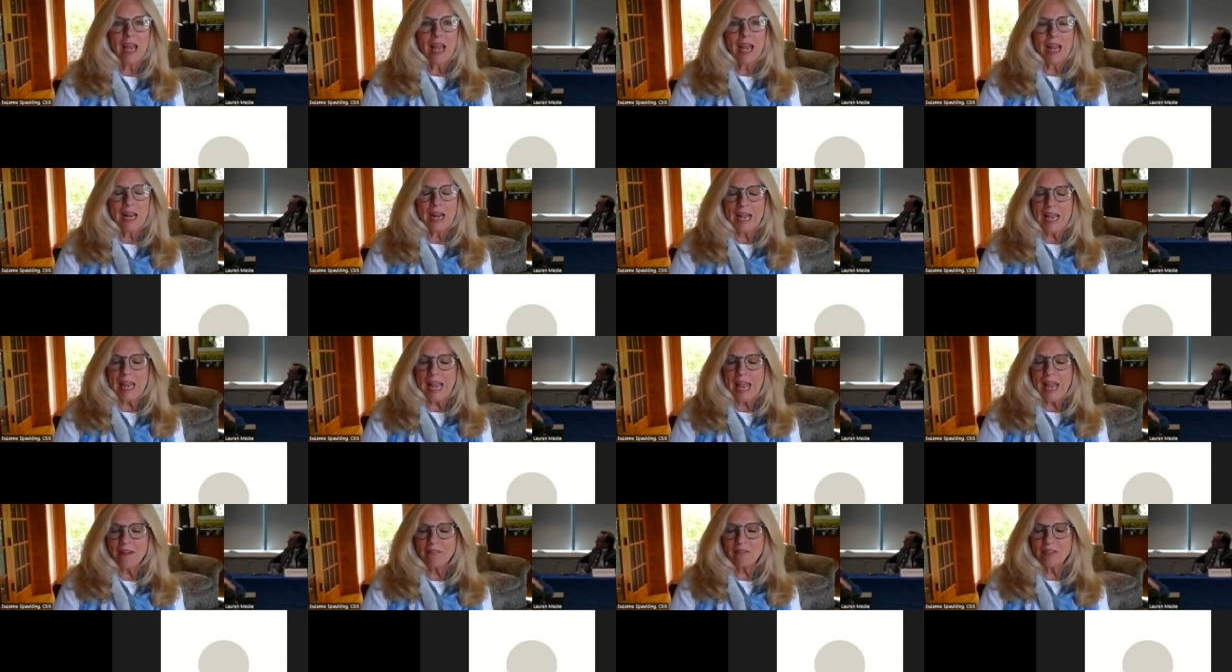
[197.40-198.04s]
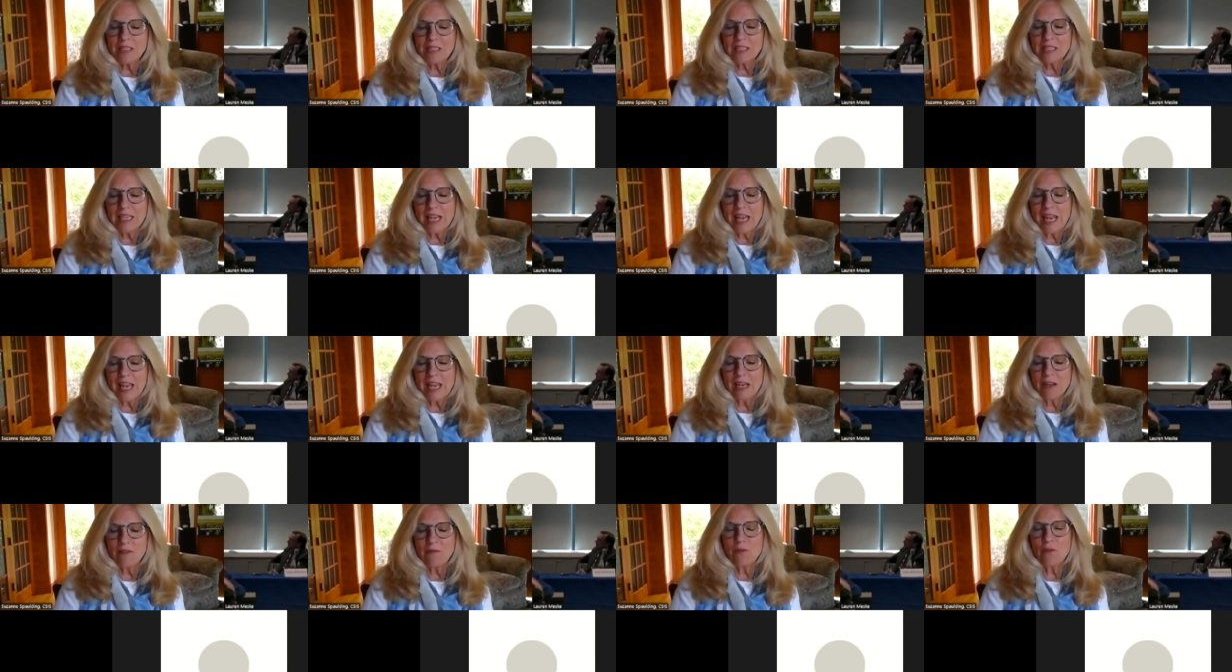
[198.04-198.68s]
And I have to
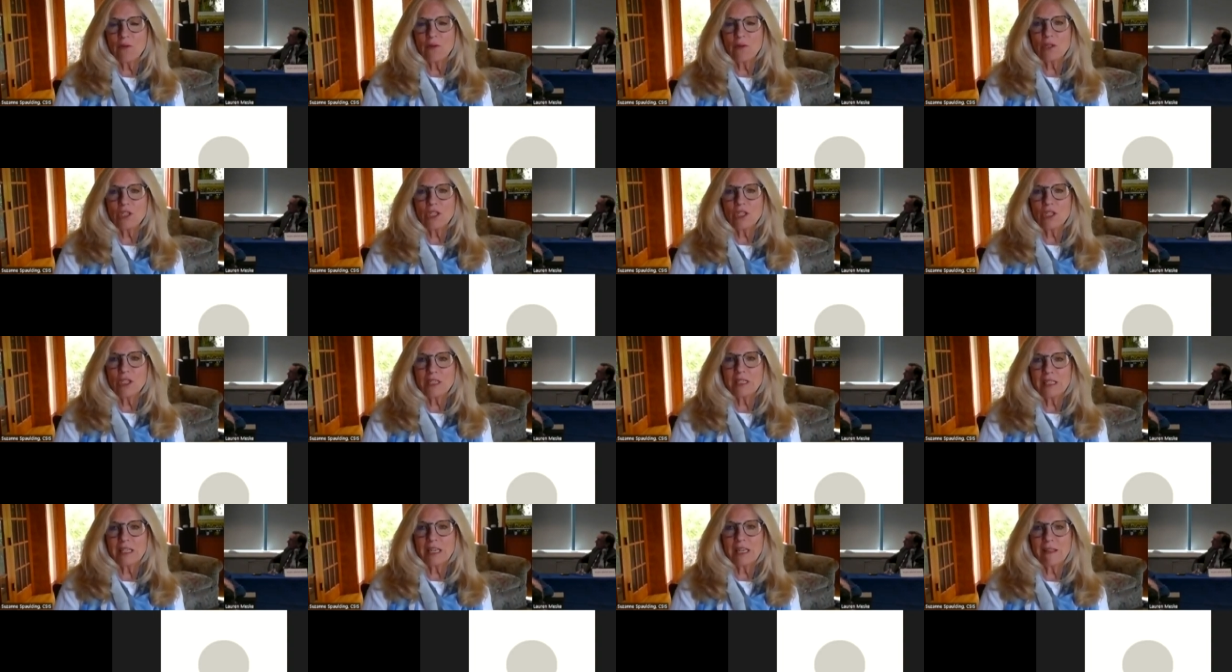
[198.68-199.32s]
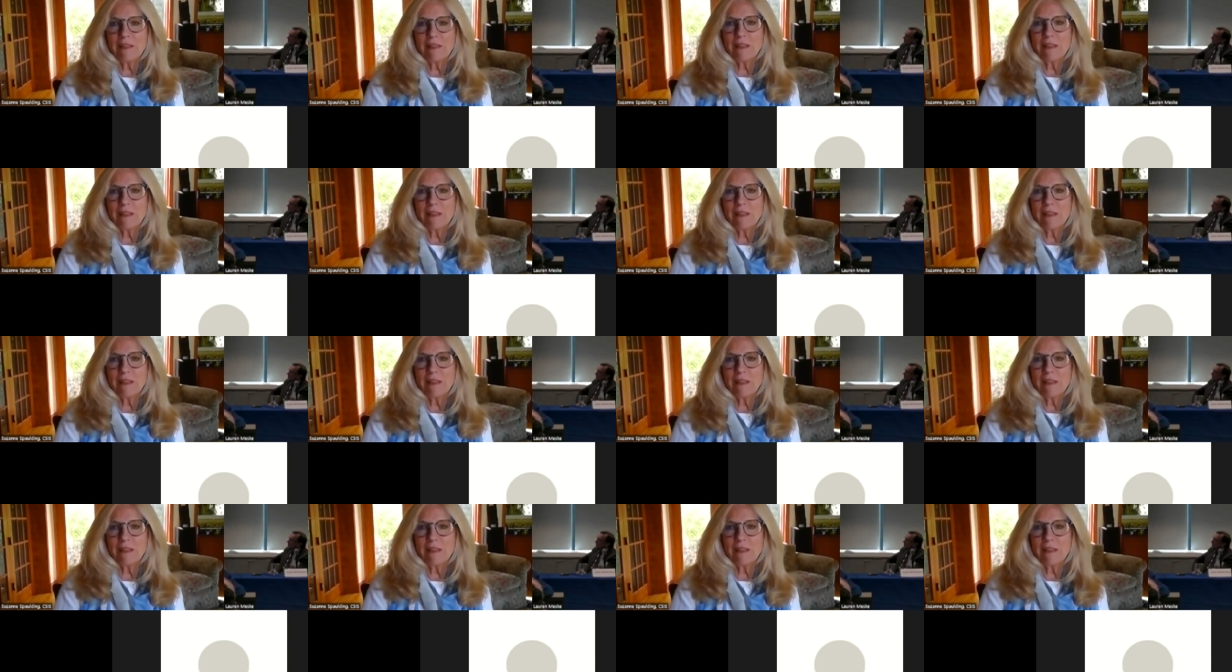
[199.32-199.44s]
say, unfortunately,